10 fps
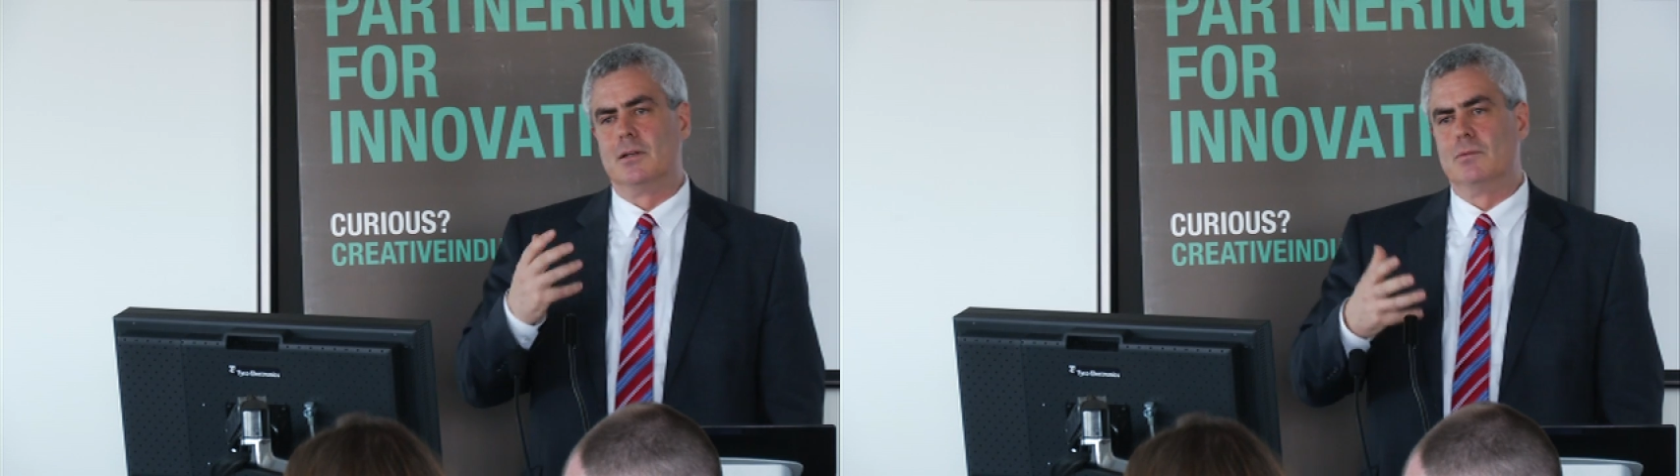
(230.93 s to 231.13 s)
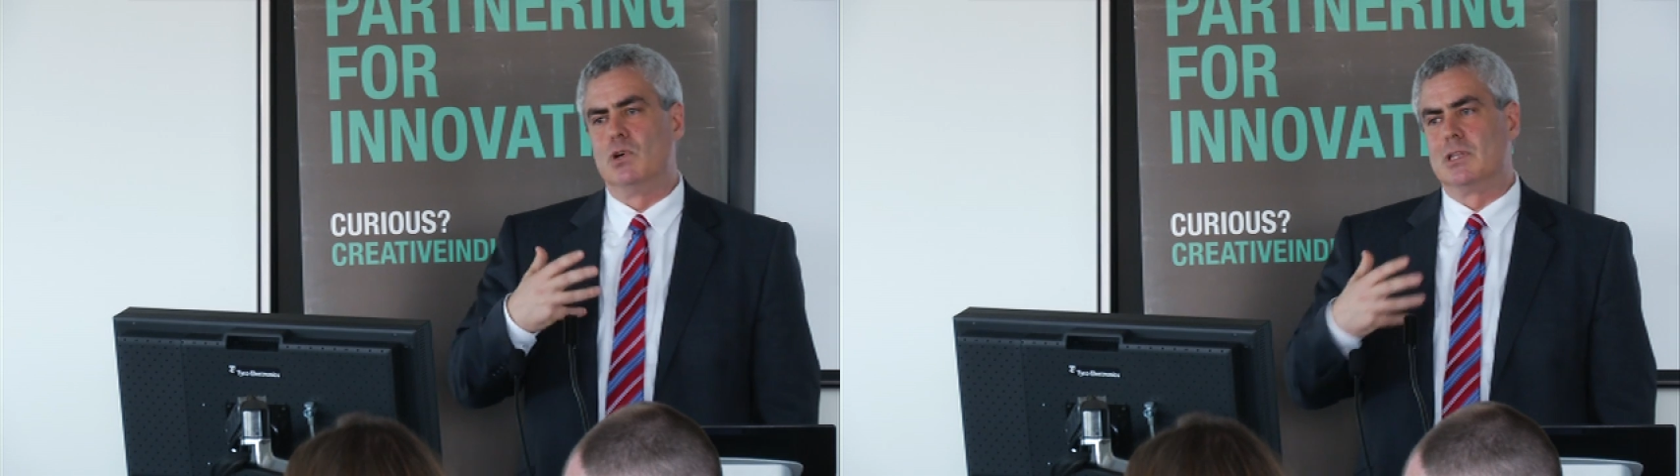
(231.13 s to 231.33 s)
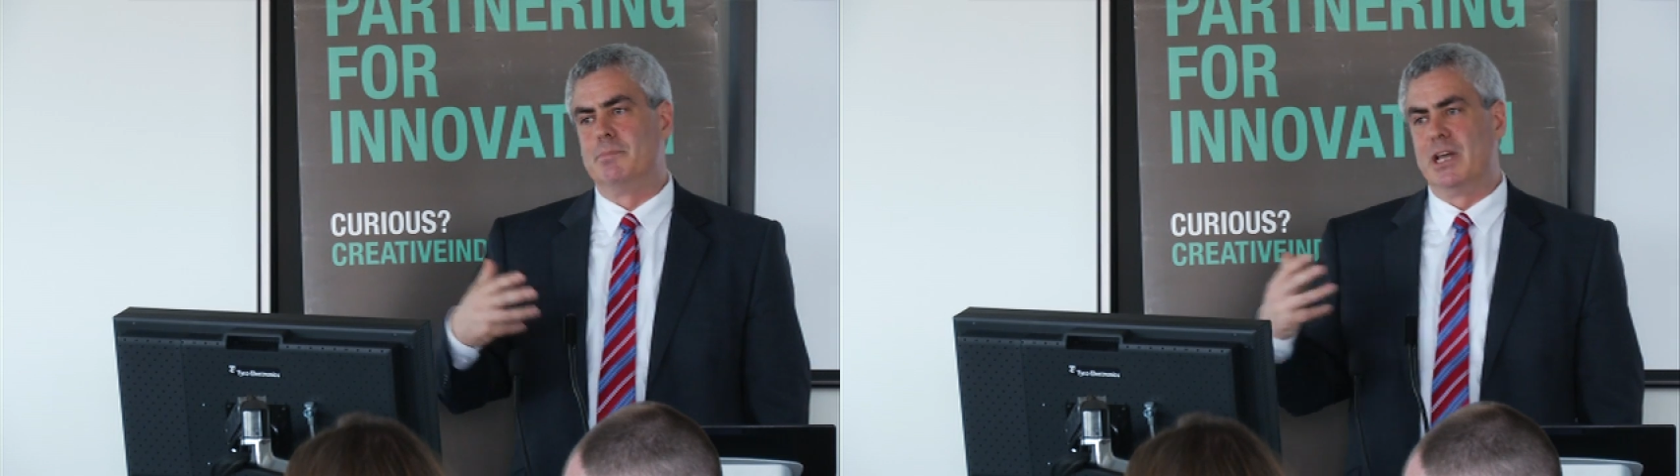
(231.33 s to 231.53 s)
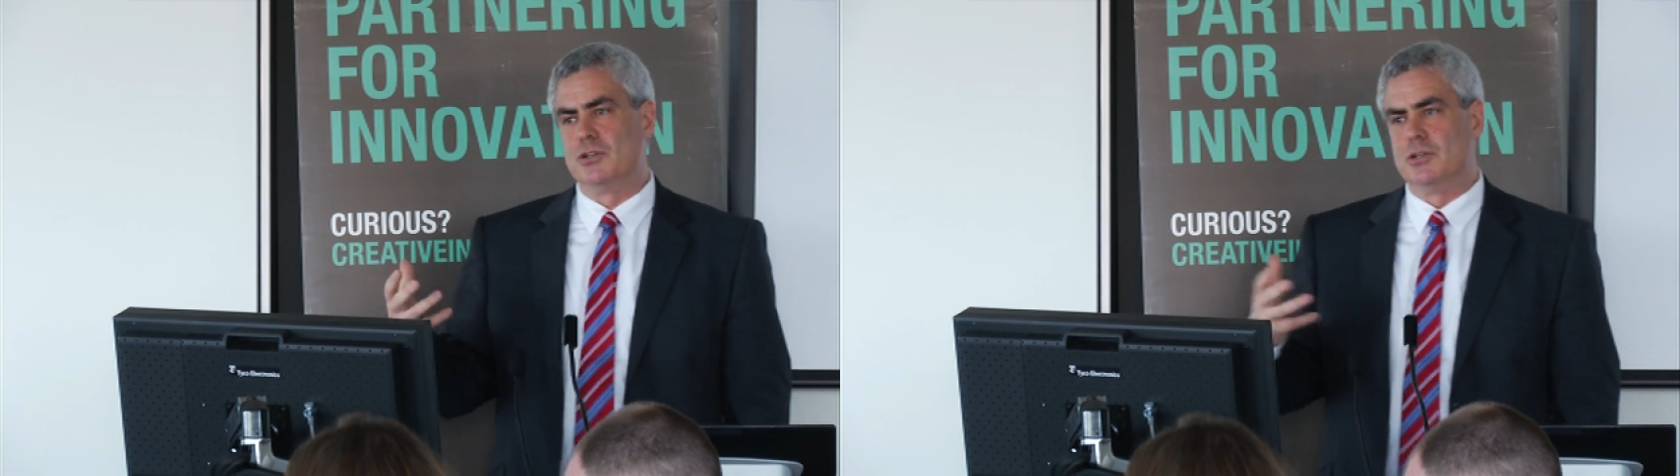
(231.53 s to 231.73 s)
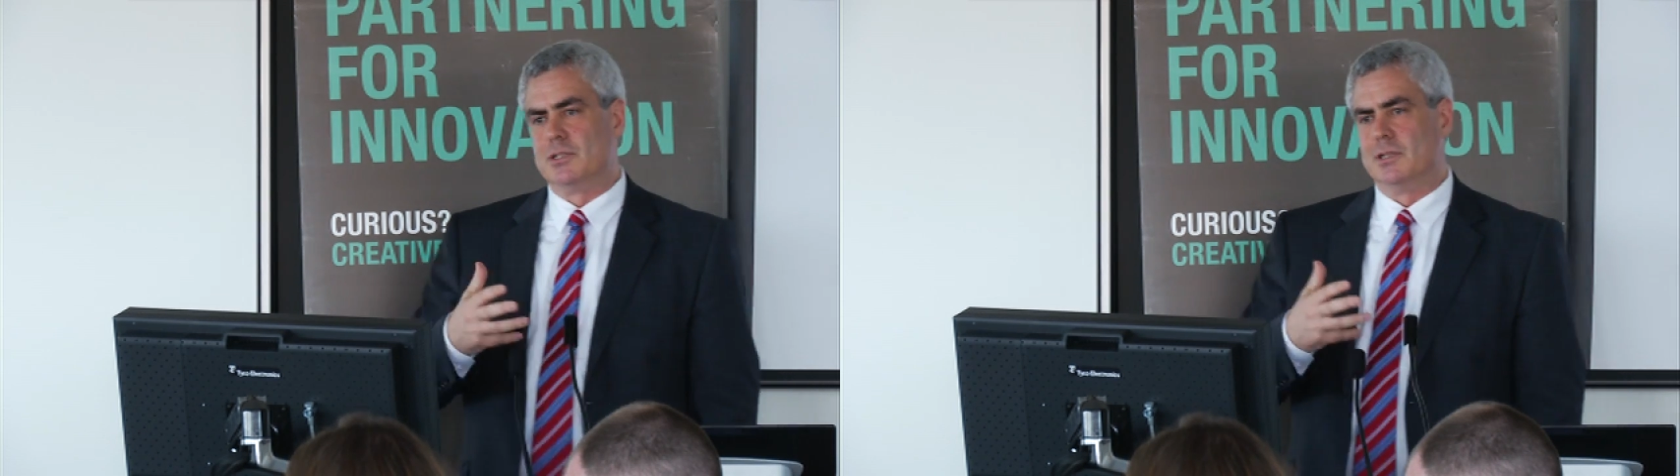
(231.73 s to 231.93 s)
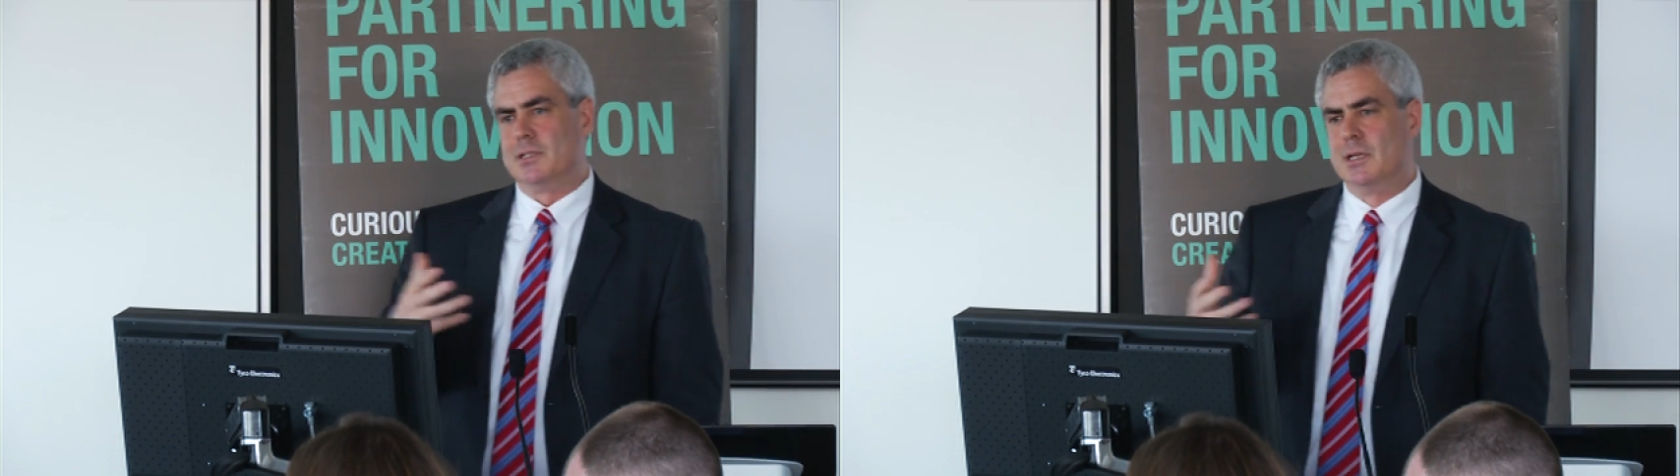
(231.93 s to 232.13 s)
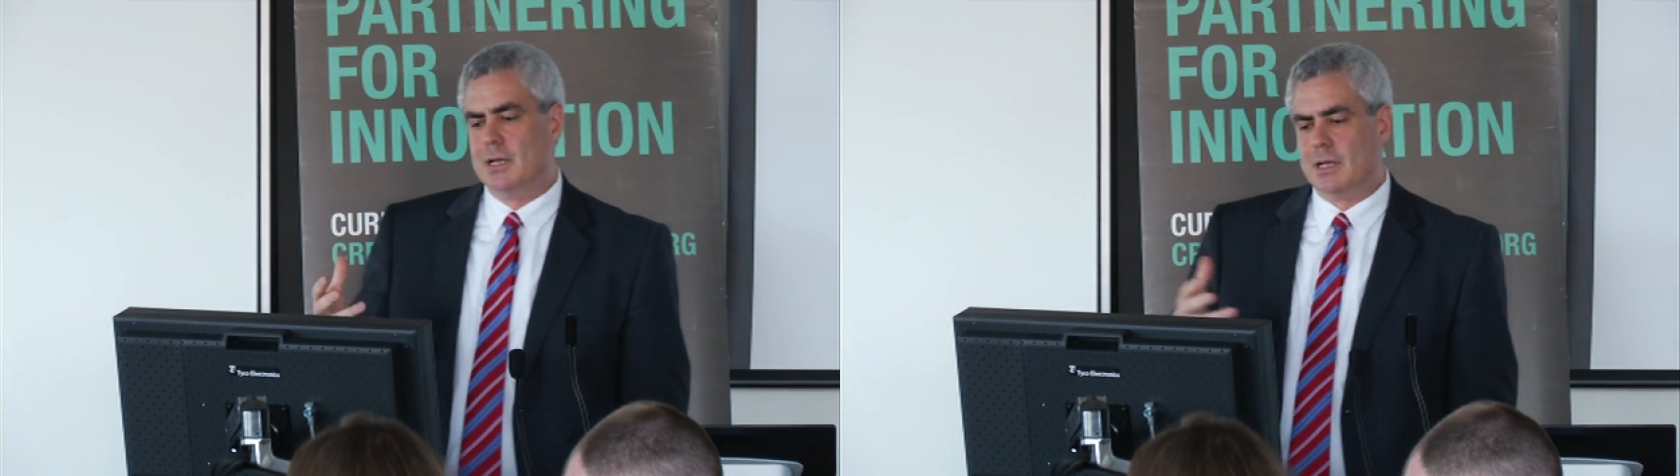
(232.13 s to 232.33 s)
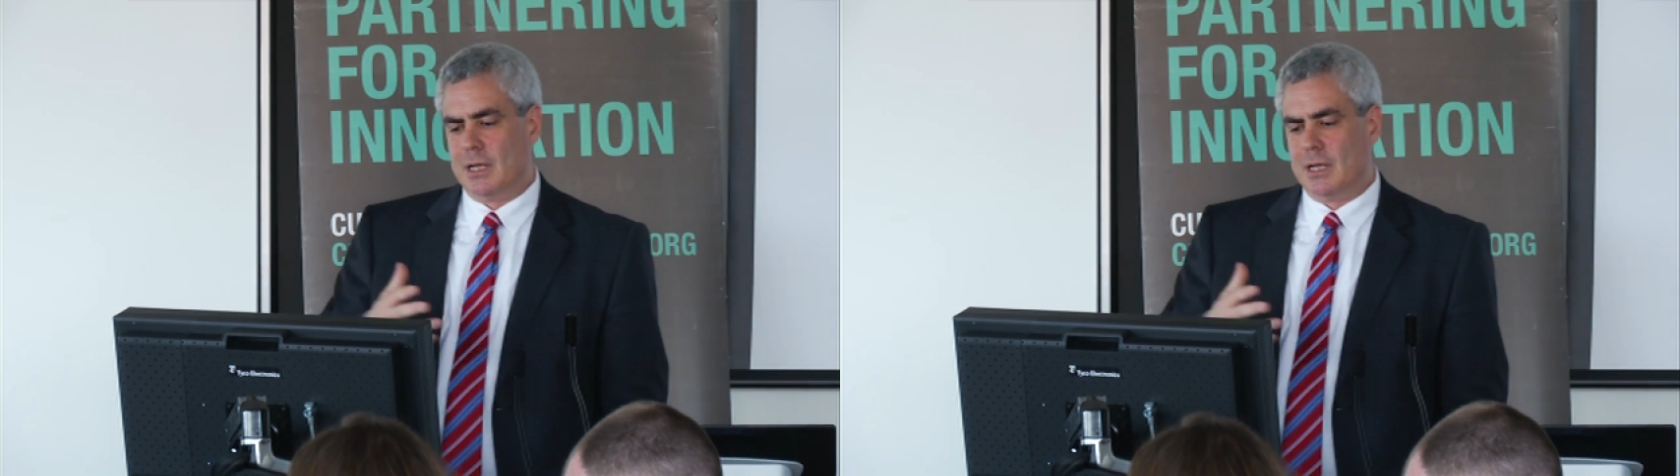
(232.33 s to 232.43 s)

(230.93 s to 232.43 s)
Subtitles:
on what the patient is